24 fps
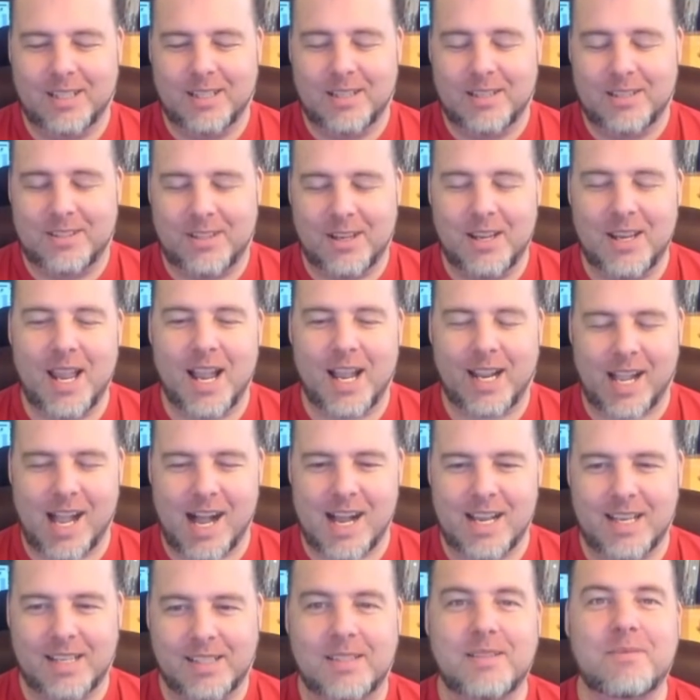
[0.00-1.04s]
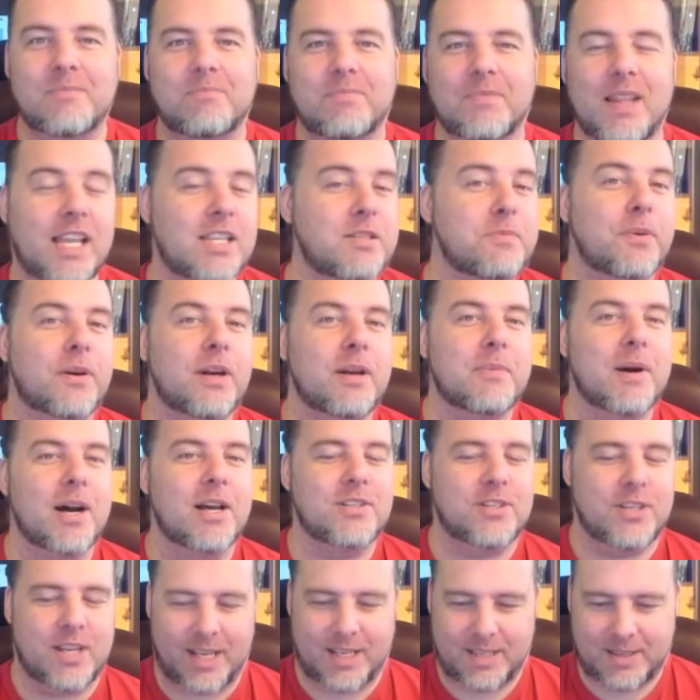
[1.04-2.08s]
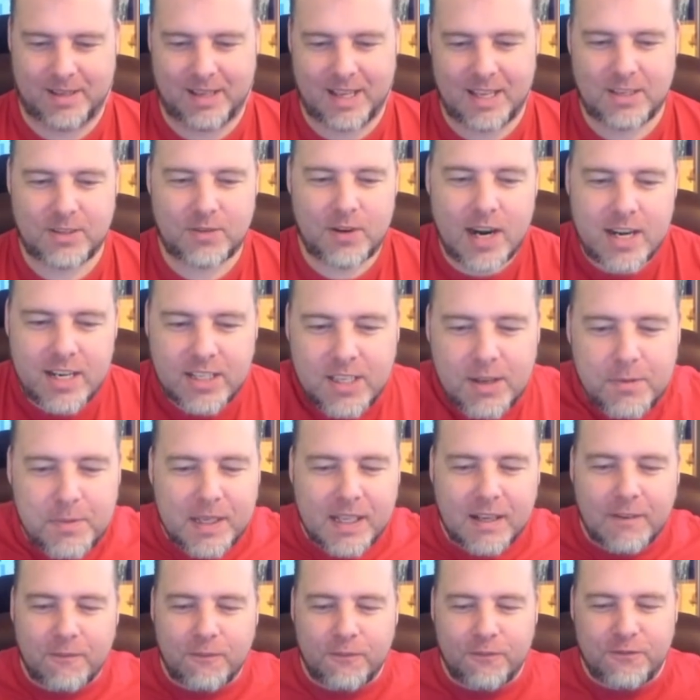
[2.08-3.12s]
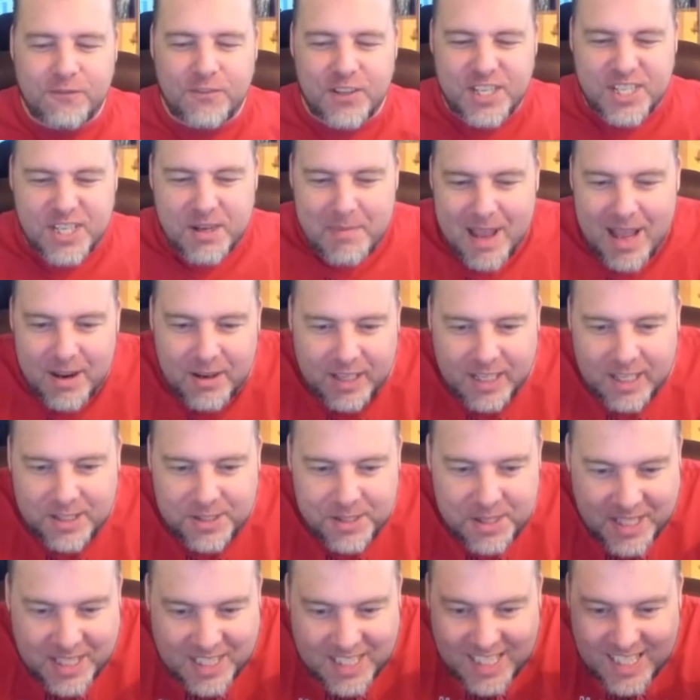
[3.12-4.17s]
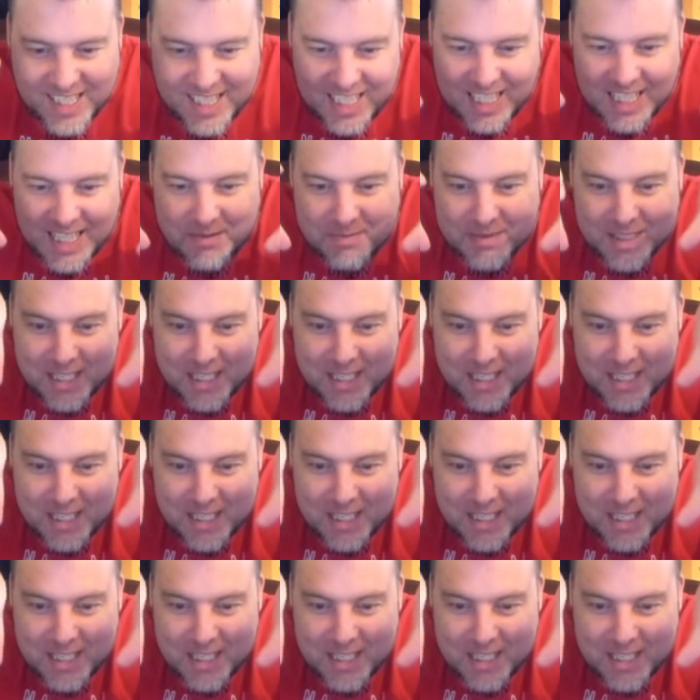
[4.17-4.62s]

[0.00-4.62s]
So yeah, guys, that's pretty much it. Let's try to see if we can fish him out here so you can see him.